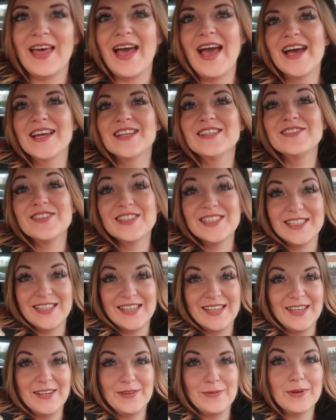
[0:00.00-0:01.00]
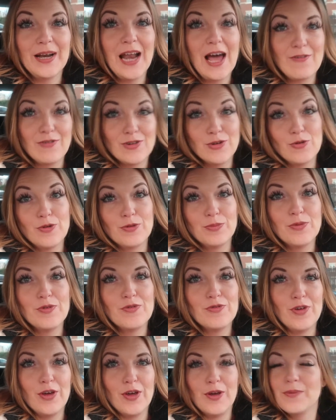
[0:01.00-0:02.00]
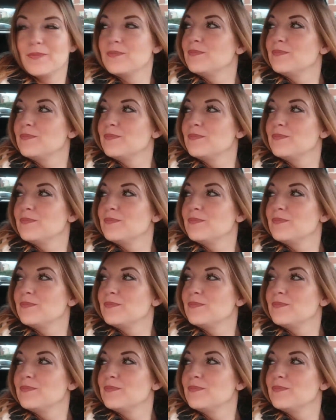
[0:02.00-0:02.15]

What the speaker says: the end of today, we'll have a Nordman fir.